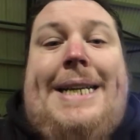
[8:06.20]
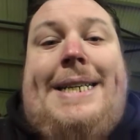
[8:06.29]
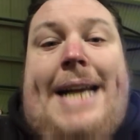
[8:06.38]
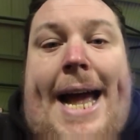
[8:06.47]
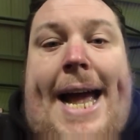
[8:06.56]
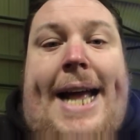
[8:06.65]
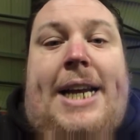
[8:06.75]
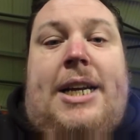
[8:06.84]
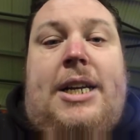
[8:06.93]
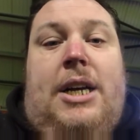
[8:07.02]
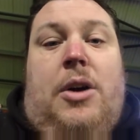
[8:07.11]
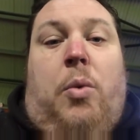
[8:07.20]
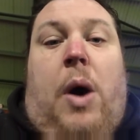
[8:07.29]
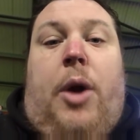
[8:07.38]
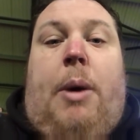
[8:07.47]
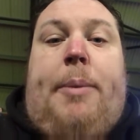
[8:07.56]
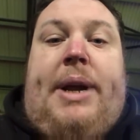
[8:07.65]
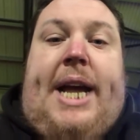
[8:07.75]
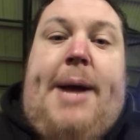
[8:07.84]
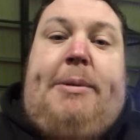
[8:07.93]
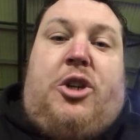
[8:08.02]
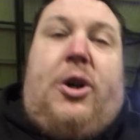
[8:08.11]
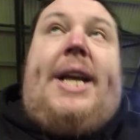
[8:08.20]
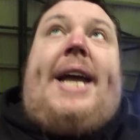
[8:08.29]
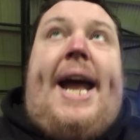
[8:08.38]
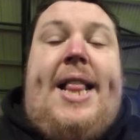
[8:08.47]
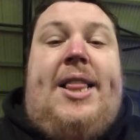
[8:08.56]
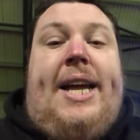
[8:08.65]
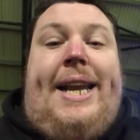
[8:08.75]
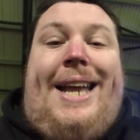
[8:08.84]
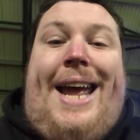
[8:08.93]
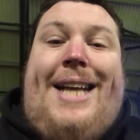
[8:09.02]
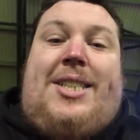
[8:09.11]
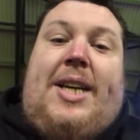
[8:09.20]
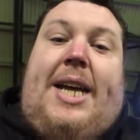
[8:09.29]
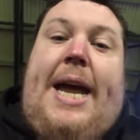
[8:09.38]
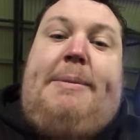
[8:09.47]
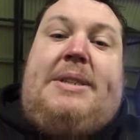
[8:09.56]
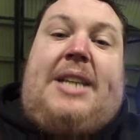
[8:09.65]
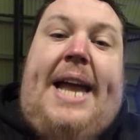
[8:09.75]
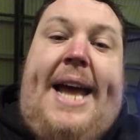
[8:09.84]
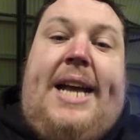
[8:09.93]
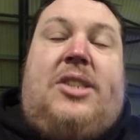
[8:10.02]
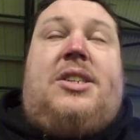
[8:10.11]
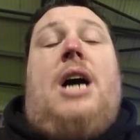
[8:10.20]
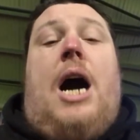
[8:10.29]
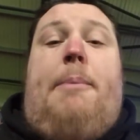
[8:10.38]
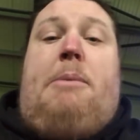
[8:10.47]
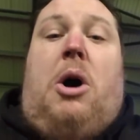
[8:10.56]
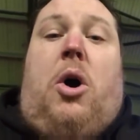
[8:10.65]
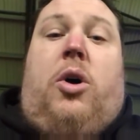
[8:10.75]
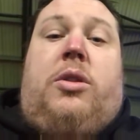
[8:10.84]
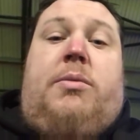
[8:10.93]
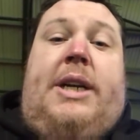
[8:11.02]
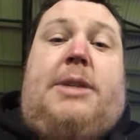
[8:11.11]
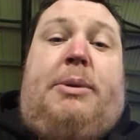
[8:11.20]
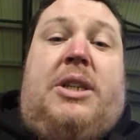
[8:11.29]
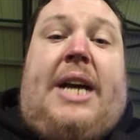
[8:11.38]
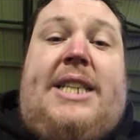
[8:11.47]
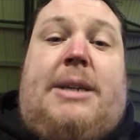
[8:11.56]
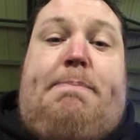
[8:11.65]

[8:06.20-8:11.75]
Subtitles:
Again, one-on-one with a keeper, John Akindi, and he hits the keeper's legs. Come on, we need to put this game to